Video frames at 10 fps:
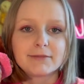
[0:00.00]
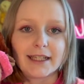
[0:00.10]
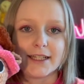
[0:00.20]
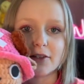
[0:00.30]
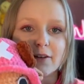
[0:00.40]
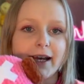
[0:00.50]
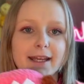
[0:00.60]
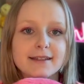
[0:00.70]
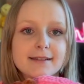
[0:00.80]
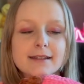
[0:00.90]
get your
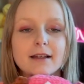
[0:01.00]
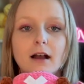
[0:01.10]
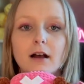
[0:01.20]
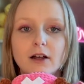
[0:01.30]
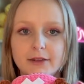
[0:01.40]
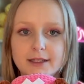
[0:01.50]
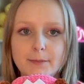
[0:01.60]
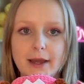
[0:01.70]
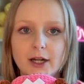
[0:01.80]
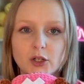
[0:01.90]
hands on this
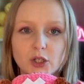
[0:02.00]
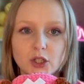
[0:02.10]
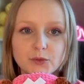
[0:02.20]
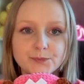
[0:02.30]
pattern.